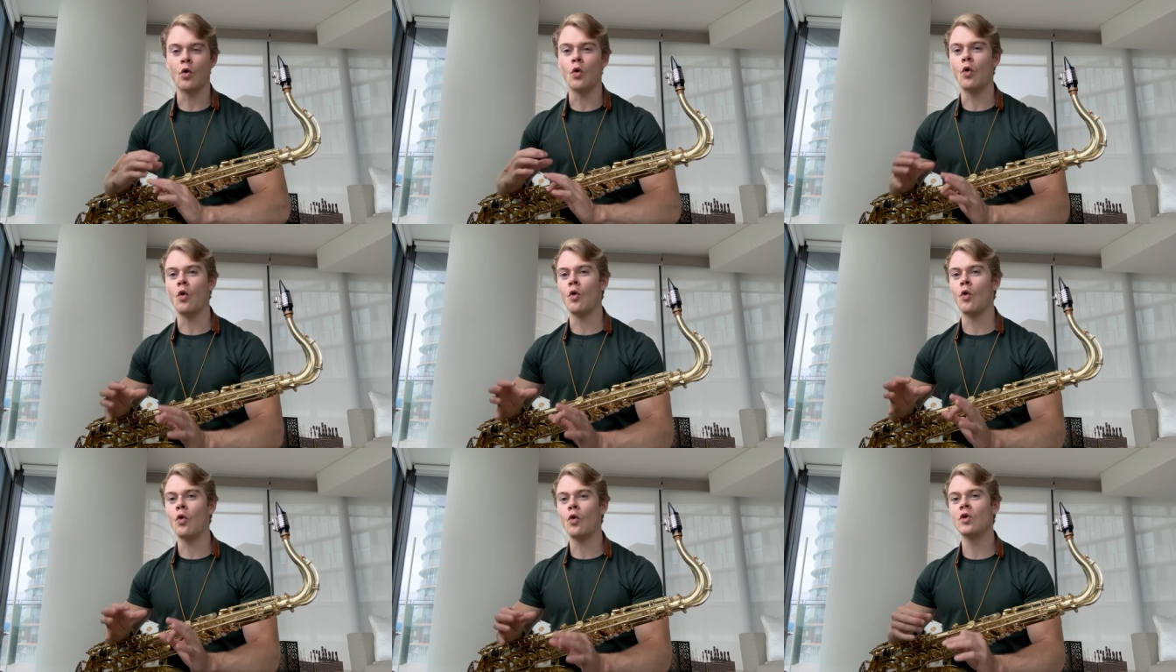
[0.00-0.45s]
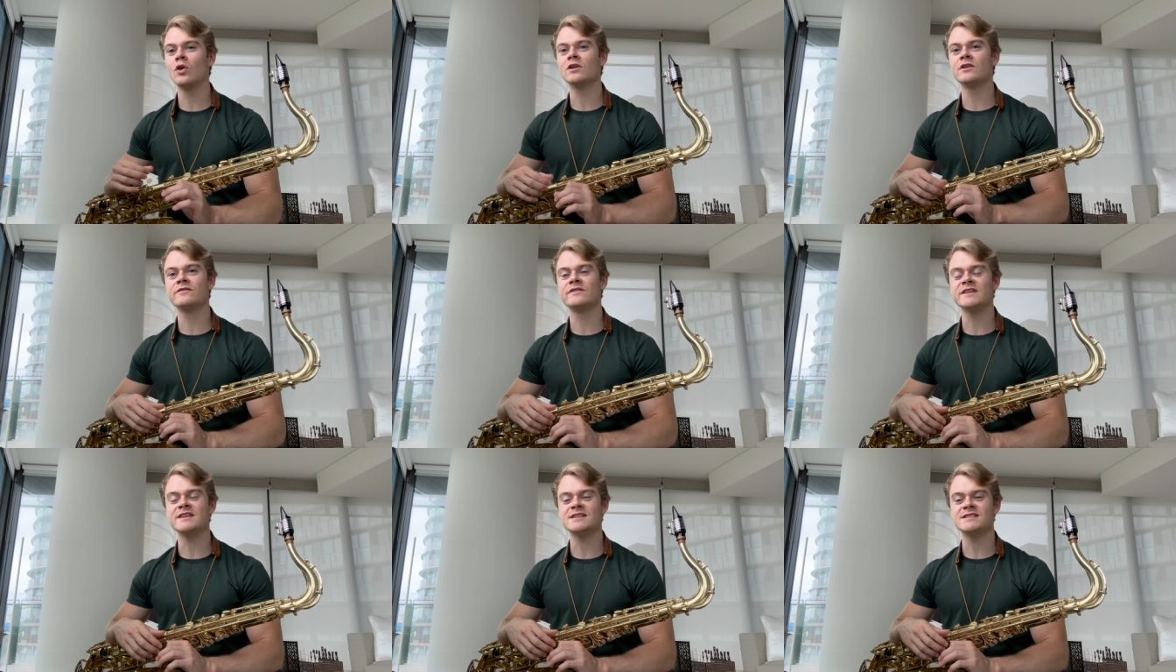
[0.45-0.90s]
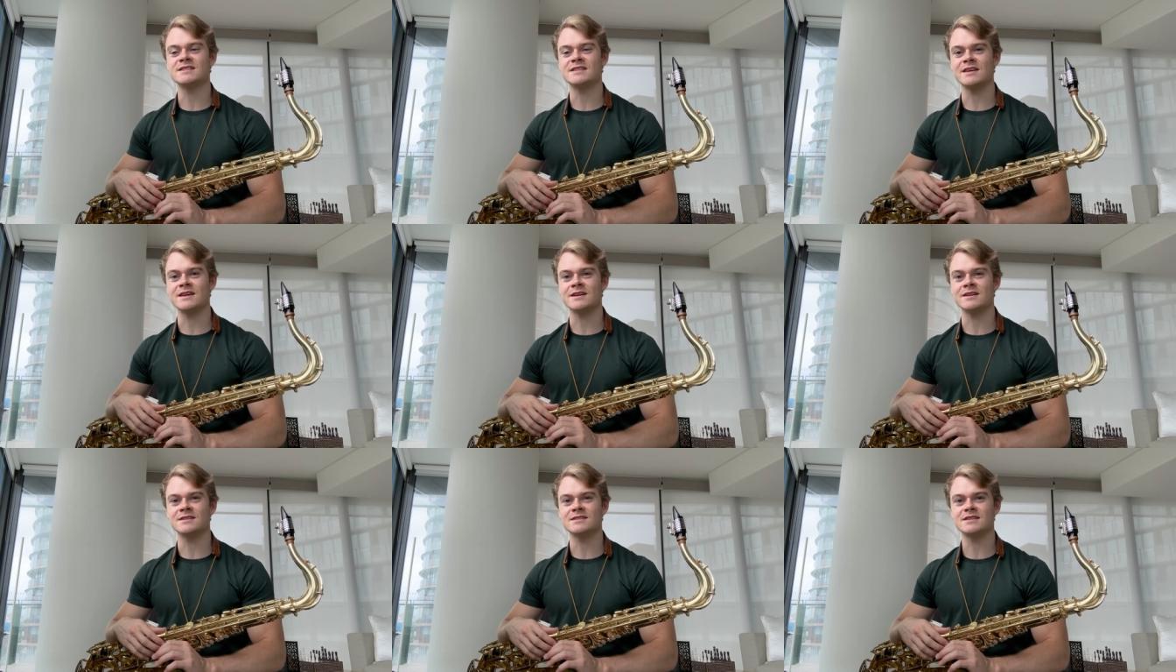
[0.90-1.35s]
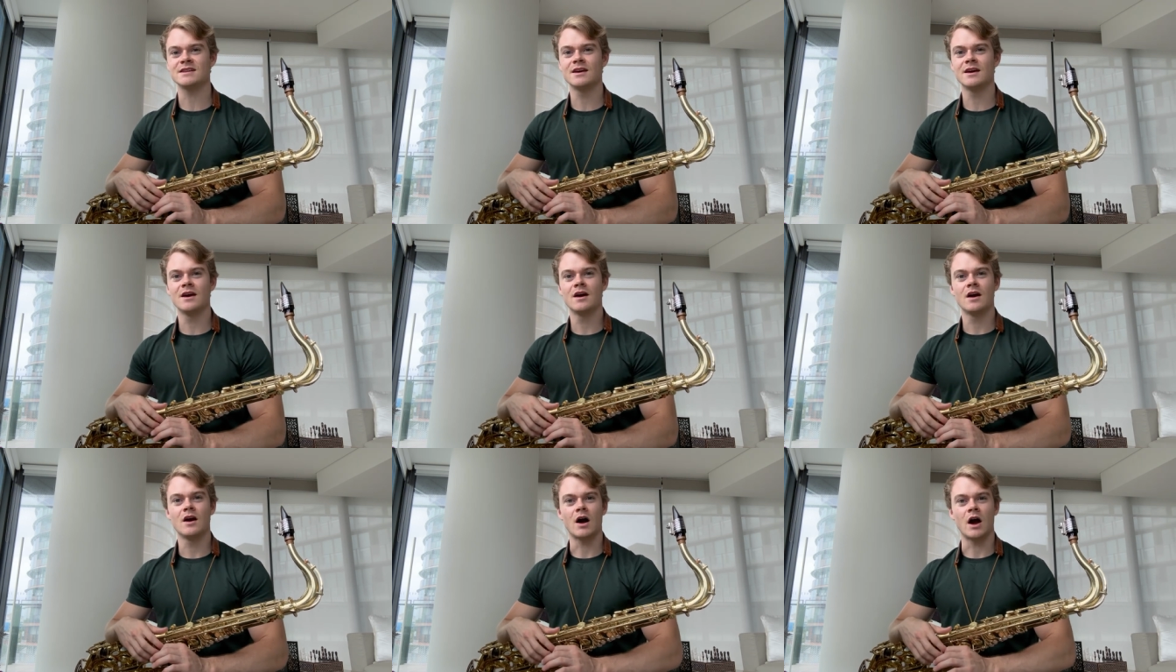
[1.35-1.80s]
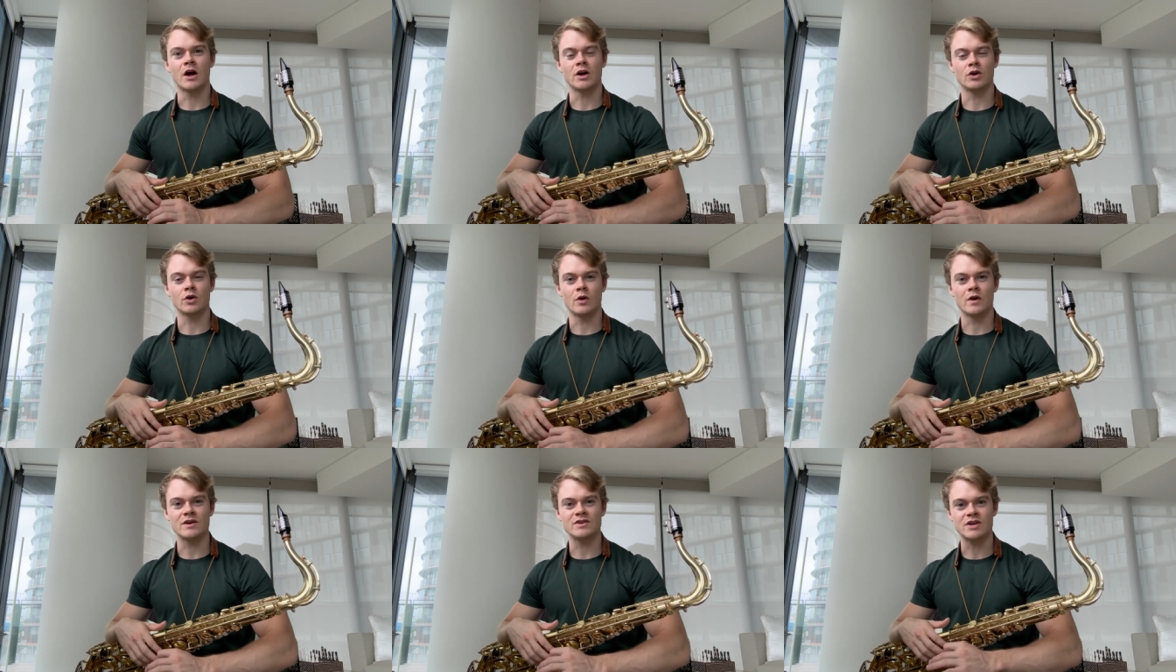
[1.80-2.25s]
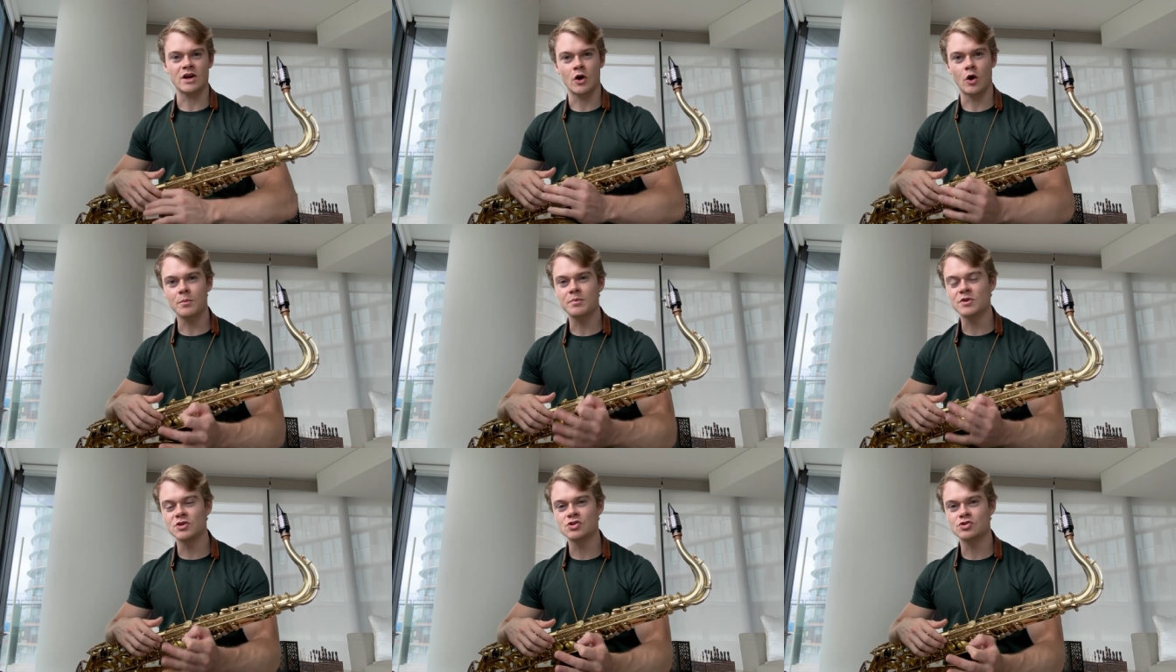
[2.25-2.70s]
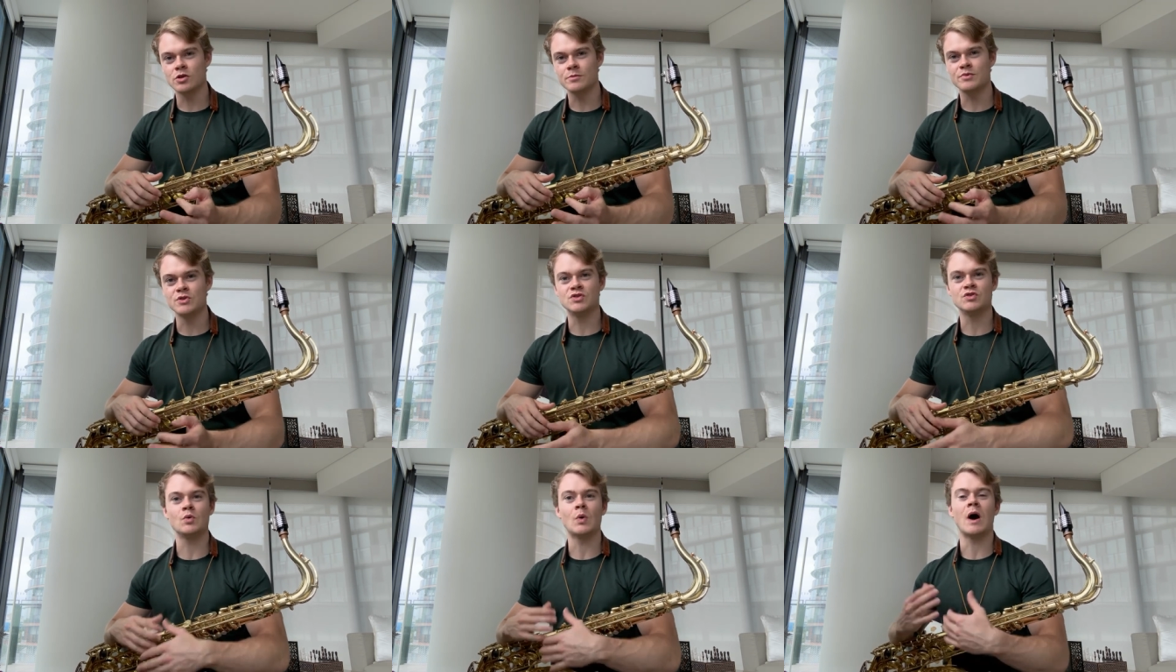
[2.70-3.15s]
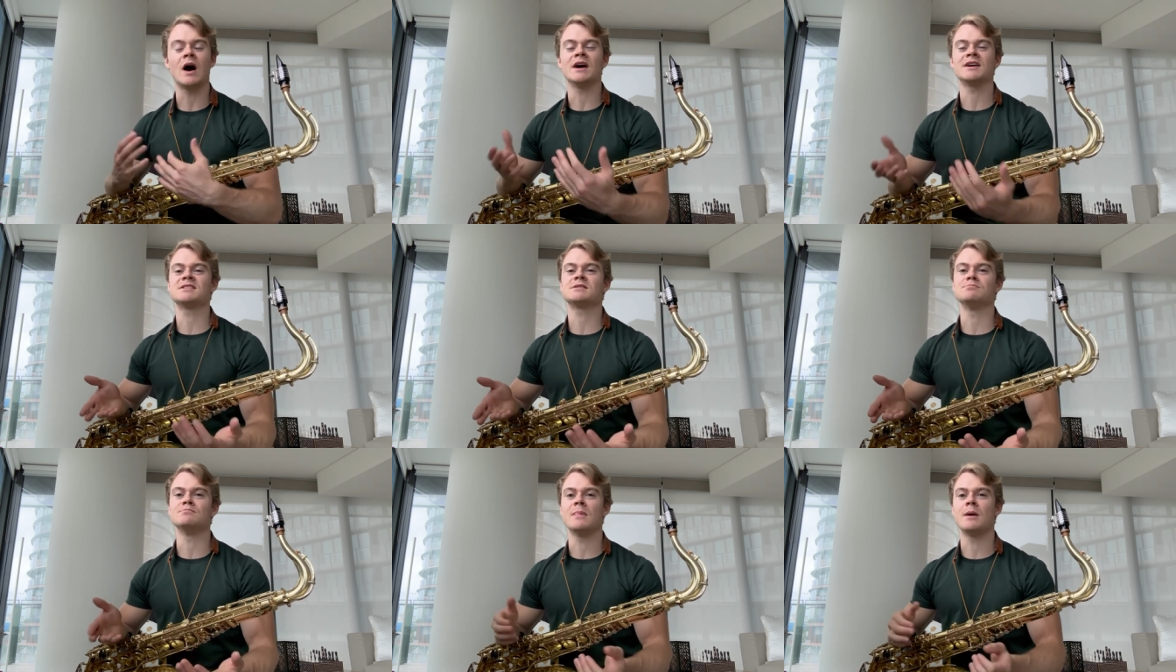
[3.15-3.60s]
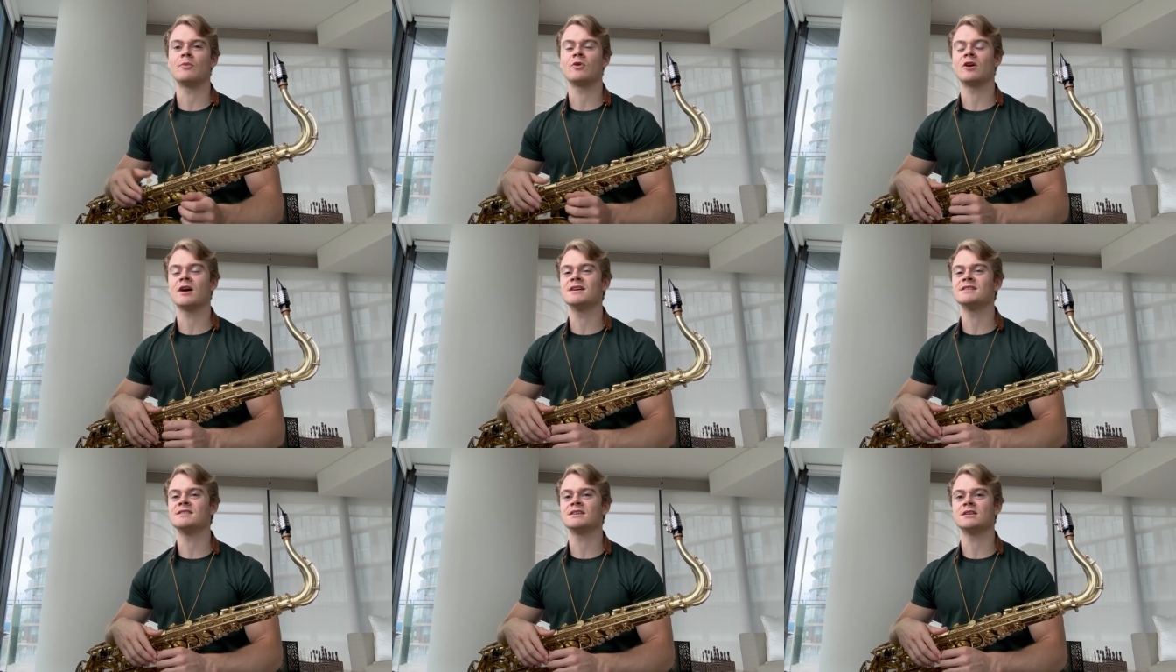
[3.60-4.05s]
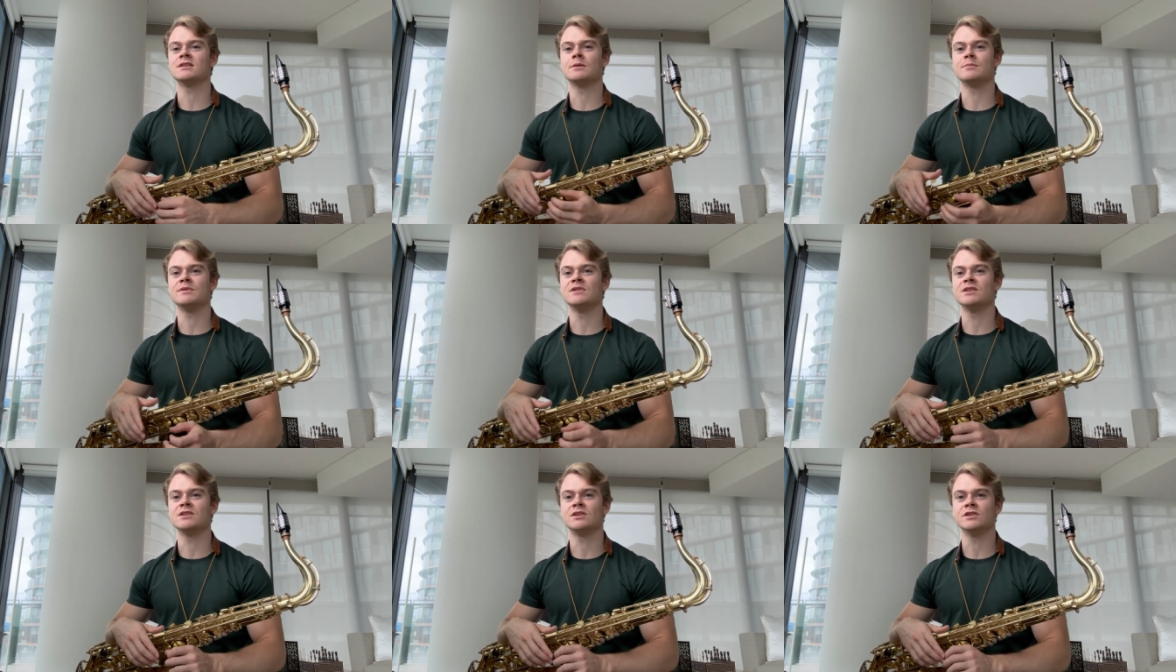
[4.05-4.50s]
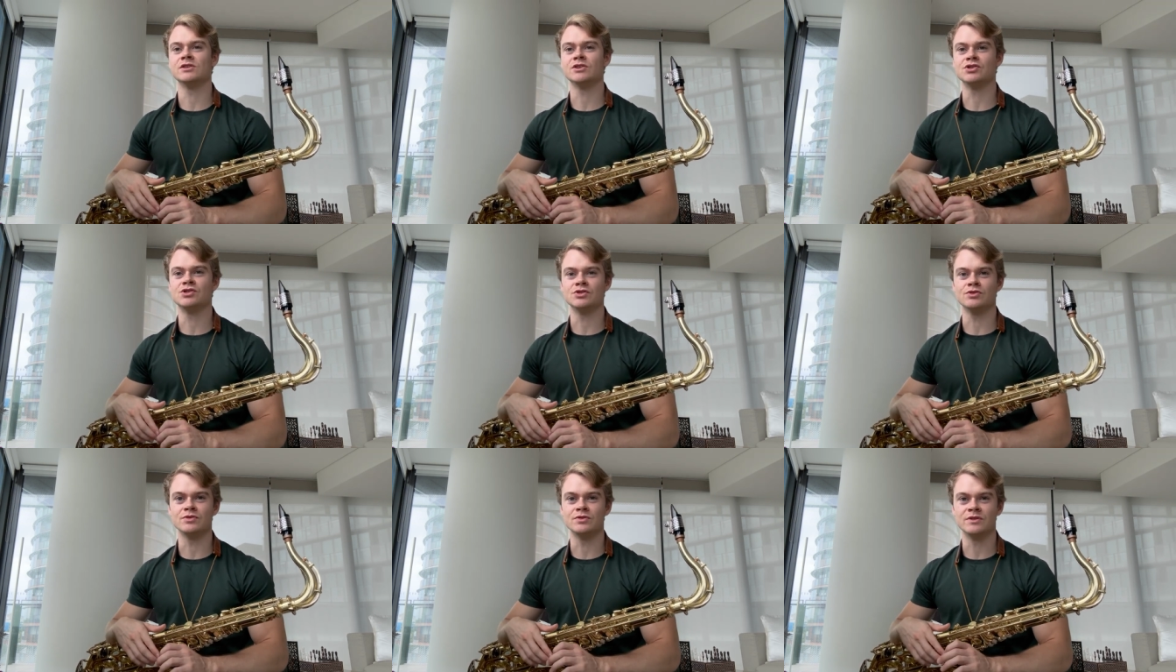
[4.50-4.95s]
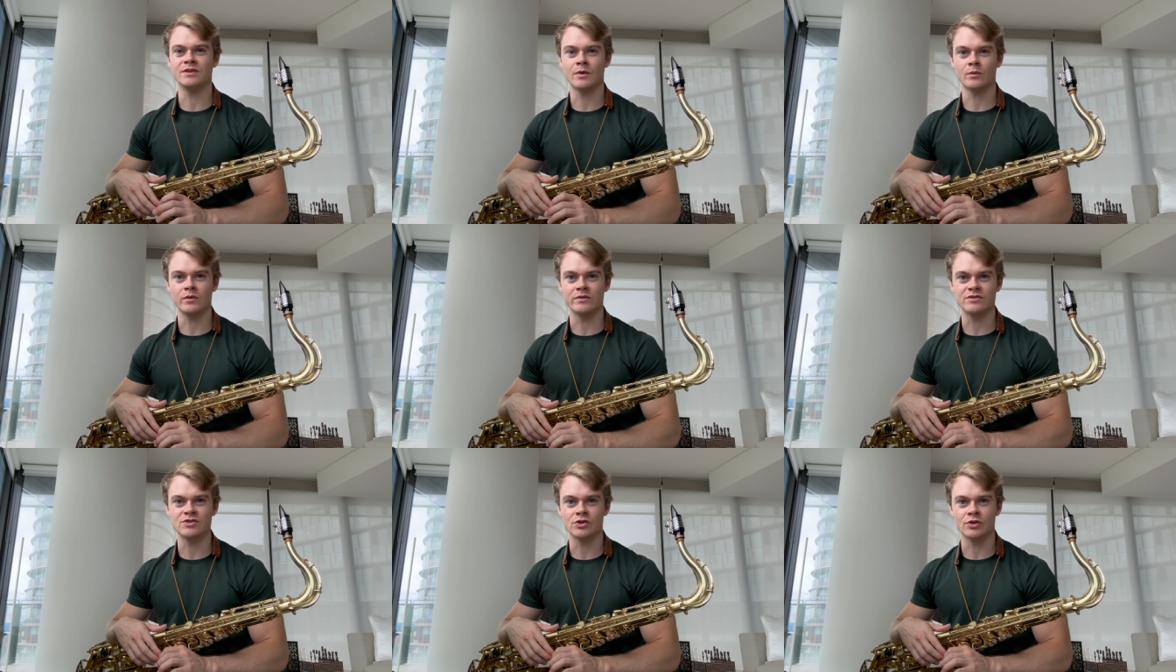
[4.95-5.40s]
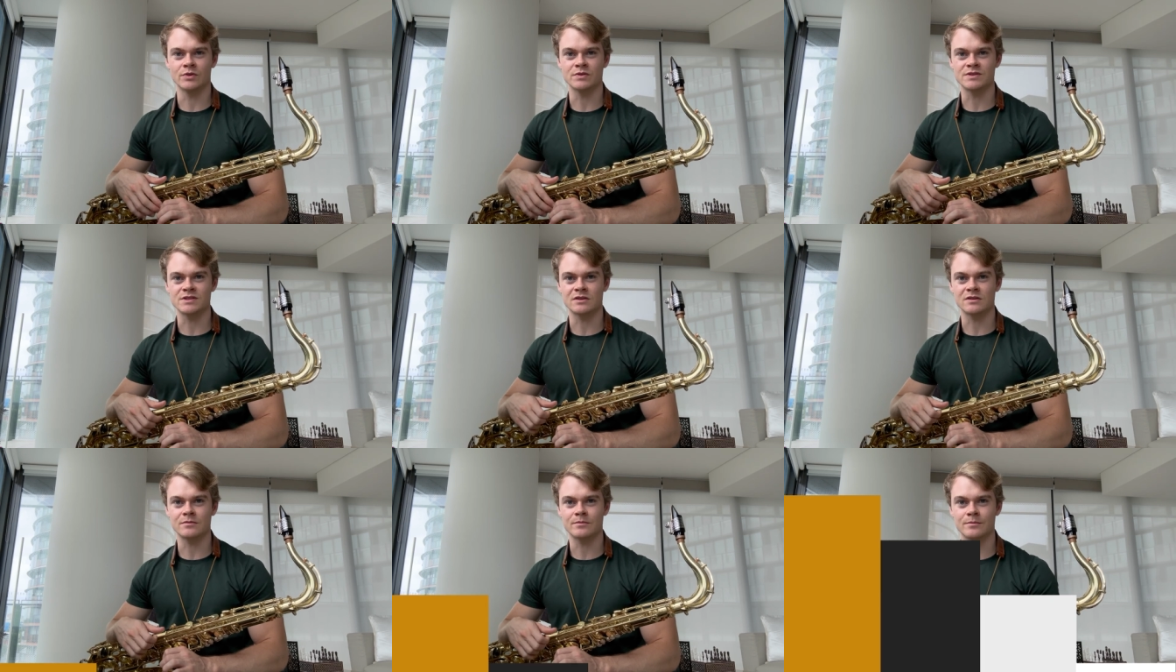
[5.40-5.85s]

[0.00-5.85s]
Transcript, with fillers: All of these things are going to help contribute to us memorizing the particular tune that we've chosen.